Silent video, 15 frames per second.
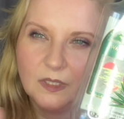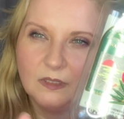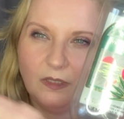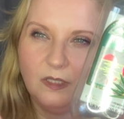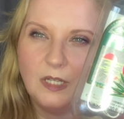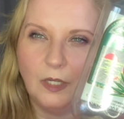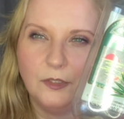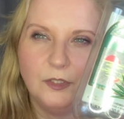
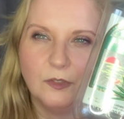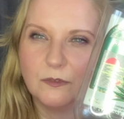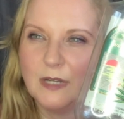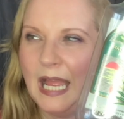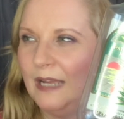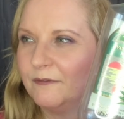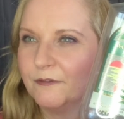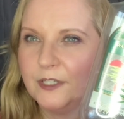you know, your
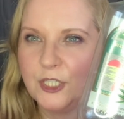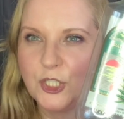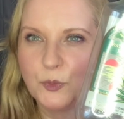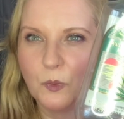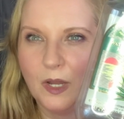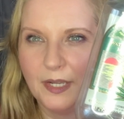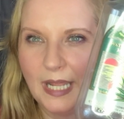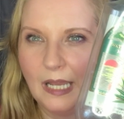average
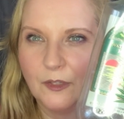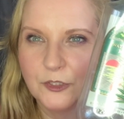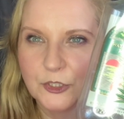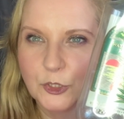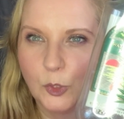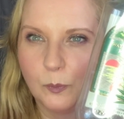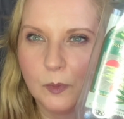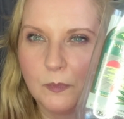one out of the
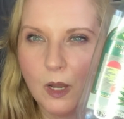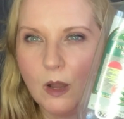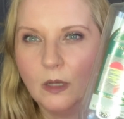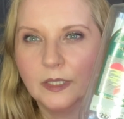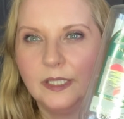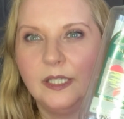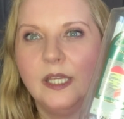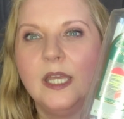
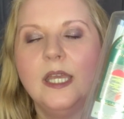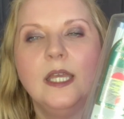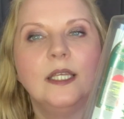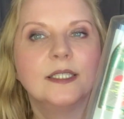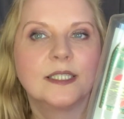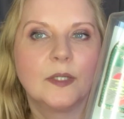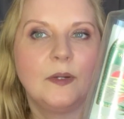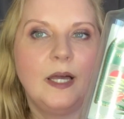supermarket.
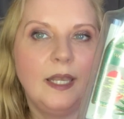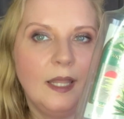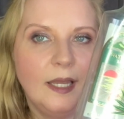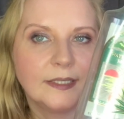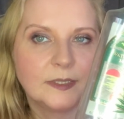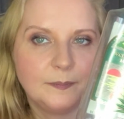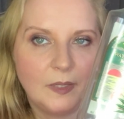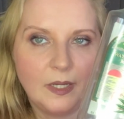So I
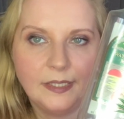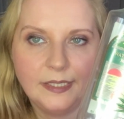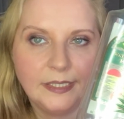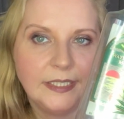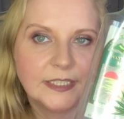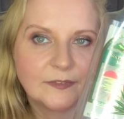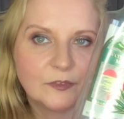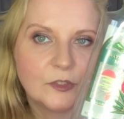like to buy
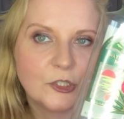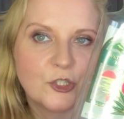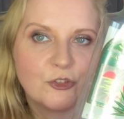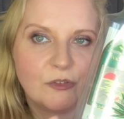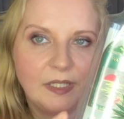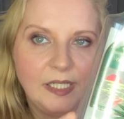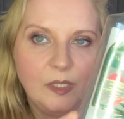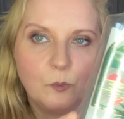these for a
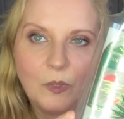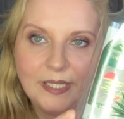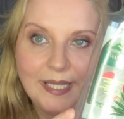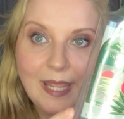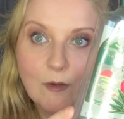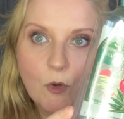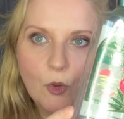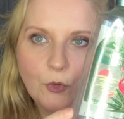treat when
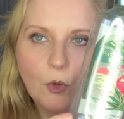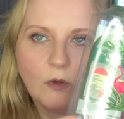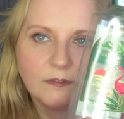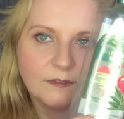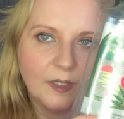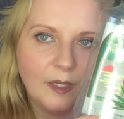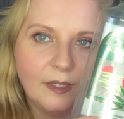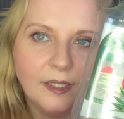they're on
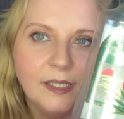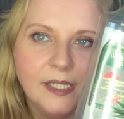offer.